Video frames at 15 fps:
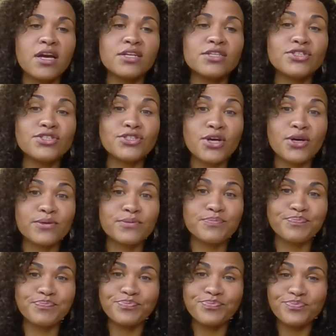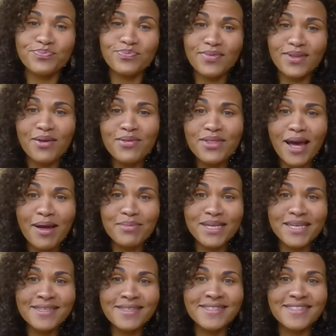So that
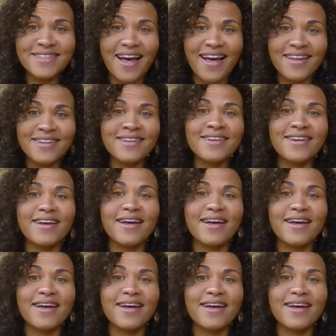being said,